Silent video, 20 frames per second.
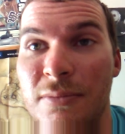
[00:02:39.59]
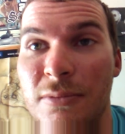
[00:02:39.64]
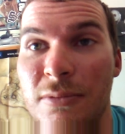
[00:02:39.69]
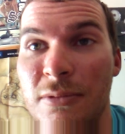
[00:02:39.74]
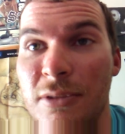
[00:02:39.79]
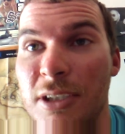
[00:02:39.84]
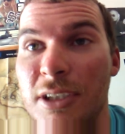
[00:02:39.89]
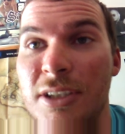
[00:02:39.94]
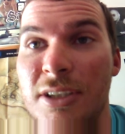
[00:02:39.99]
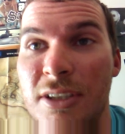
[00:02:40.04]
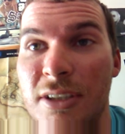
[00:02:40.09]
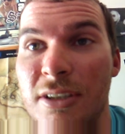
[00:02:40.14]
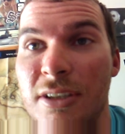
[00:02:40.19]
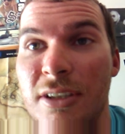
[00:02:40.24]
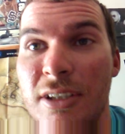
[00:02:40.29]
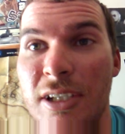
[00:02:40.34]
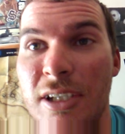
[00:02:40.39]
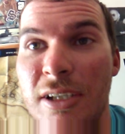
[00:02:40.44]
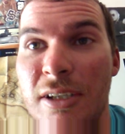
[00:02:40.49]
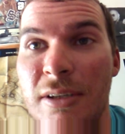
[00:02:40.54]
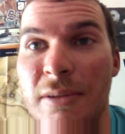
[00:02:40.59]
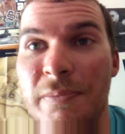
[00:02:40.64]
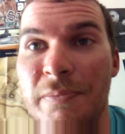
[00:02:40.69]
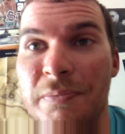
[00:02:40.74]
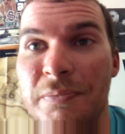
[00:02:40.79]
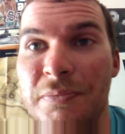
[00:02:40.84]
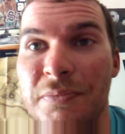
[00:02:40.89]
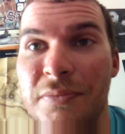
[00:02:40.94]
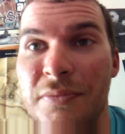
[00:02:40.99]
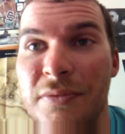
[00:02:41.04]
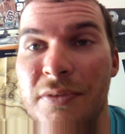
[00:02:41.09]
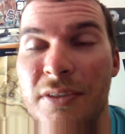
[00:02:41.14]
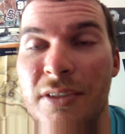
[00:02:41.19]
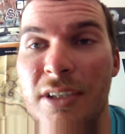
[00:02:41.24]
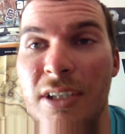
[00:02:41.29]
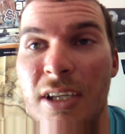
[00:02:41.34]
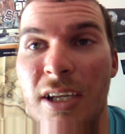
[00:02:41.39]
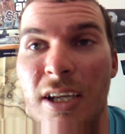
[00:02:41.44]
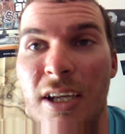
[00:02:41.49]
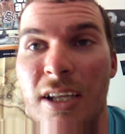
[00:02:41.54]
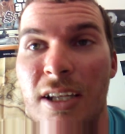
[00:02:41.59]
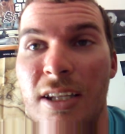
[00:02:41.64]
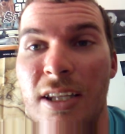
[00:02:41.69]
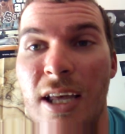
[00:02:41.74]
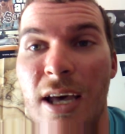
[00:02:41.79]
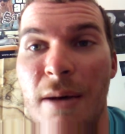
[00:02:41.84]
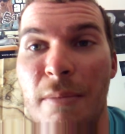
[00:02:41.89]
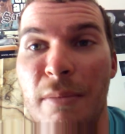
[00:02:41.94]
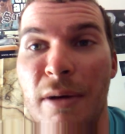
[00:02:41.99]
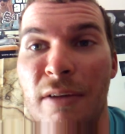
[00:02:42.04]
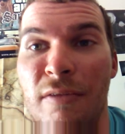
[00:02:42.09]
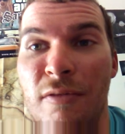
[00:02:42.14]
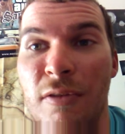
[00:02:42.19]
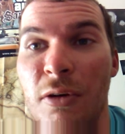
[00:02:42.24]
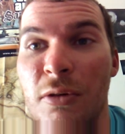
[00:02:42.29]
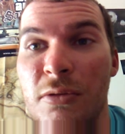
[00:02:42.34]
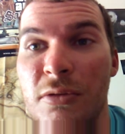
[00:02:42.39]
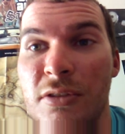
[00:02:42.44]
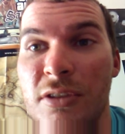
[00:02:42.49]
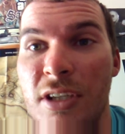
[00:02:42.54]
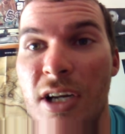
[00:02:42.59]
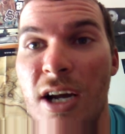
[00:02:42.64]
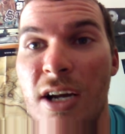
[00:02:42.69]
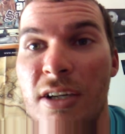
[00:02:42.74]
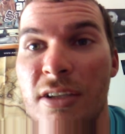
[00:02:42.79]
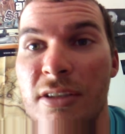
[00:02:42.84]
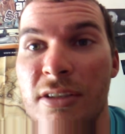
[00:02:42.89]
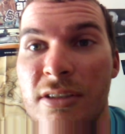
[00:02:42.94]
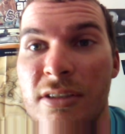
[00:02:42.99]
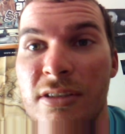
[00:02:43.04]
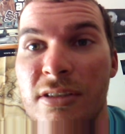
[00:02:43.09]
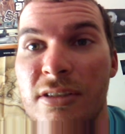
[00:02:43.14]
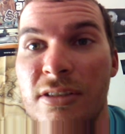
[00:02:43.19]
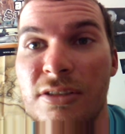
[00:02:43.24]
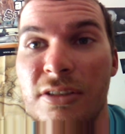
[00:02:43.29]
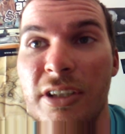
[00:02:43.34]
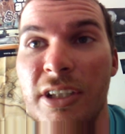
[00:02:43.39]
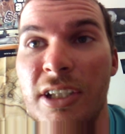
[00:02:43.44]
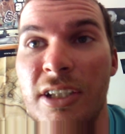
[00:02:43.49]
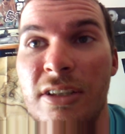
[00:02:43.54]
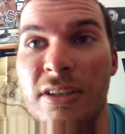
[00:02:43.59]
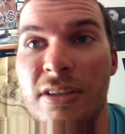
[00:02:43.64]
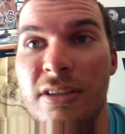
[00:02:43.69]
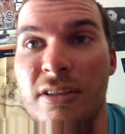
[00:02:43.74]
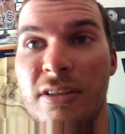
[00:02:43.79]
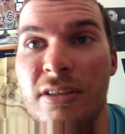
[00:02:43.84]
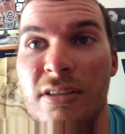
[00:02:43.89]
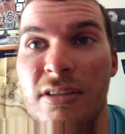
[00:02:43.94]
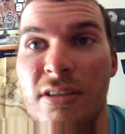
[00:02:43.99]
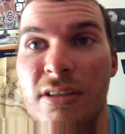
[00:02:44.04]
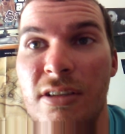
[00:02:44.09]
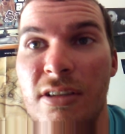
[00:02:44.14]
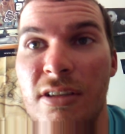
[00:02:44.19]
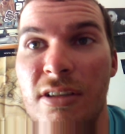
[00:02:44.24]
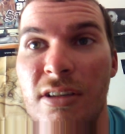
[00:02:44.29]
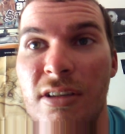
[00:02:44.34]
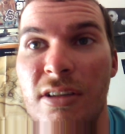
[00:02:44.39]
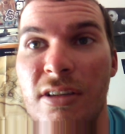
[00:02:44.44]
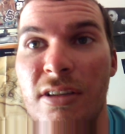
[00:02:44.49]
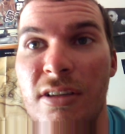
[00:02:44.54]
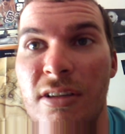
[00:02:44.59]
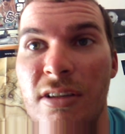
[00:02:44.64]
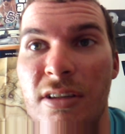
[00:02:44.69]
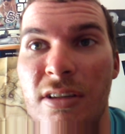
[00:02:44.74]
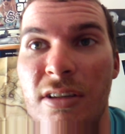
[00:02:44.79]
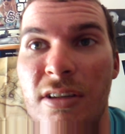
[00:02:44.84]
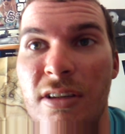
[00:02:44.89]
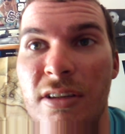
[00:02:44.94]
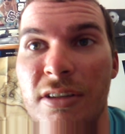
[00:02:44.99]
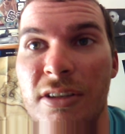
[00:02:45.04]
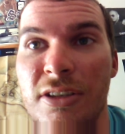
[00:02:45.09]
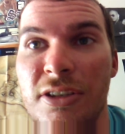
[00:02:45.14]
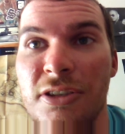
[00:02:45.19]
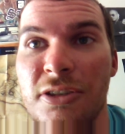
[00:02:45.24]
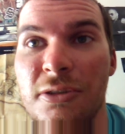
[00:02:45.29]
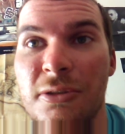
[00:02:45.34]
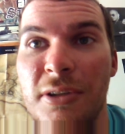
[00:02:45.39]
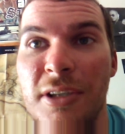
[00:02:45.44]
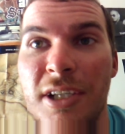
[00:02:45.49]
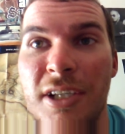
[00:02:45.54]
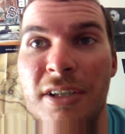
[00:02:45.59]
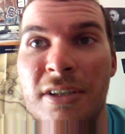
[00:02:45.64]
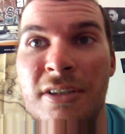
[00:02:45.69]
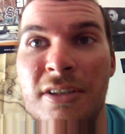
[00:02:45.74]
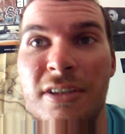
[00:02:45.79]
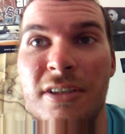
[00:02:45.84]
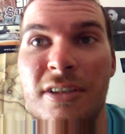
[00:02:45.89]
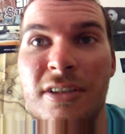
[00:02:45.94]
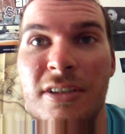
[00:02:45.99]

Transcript: recently that my phone's got a slit on the screen.